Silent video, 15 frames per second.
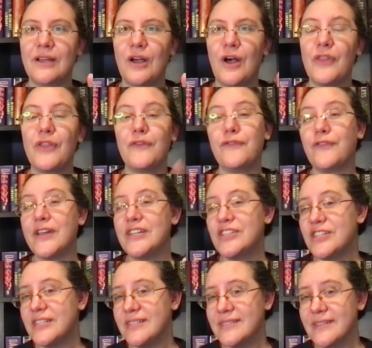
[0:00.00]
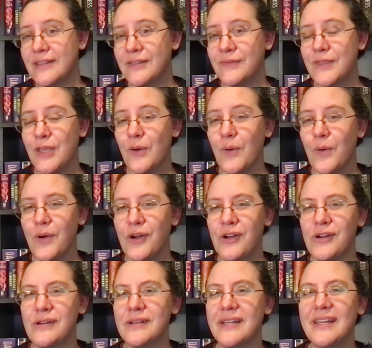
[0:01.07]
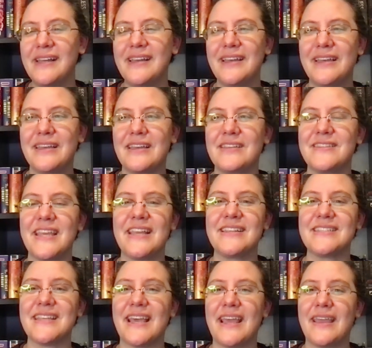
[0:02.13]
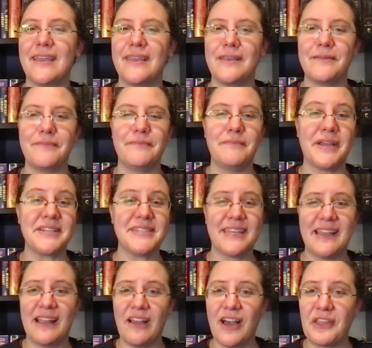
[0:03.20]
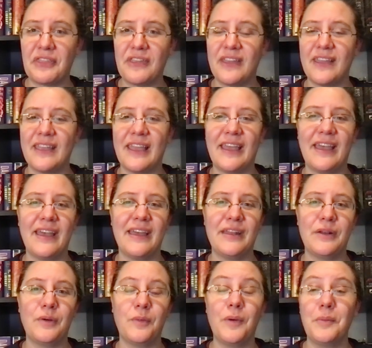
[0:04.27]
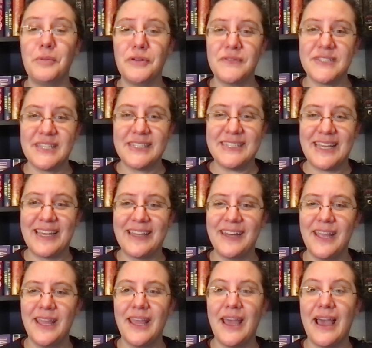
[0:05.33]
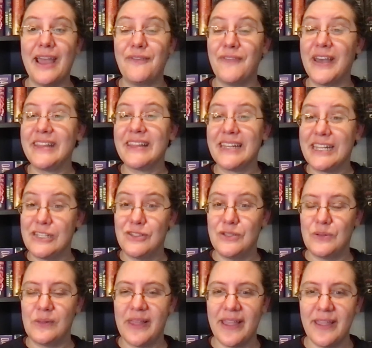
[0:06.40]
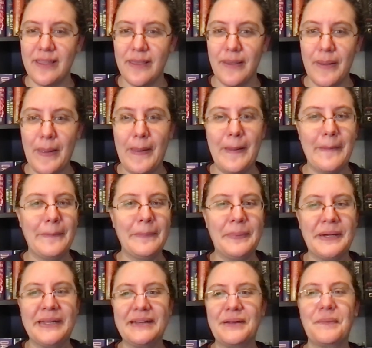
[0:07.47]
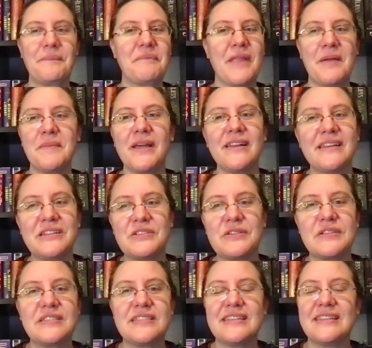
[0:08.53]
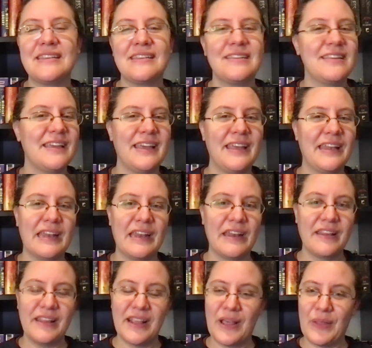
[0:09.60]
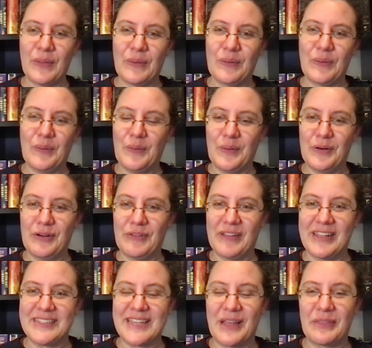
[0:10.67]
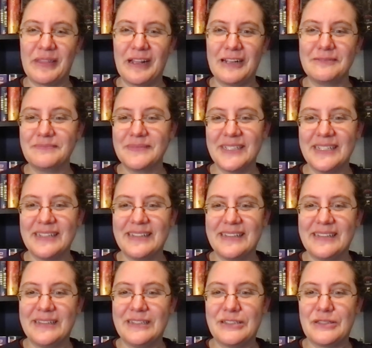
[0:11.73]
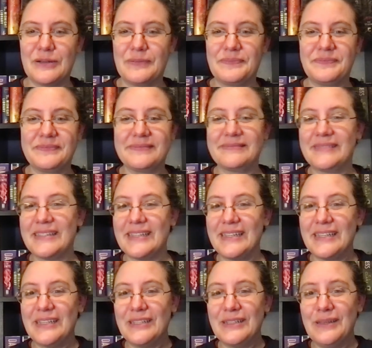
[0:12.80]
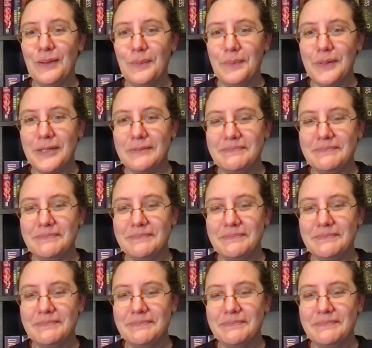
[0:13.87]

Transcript: on the fringes of the horror, things like Mexican Gothic and What Moves the Dead, I find that I do like, but I'm not interested in the other horror that's out there. So, nope.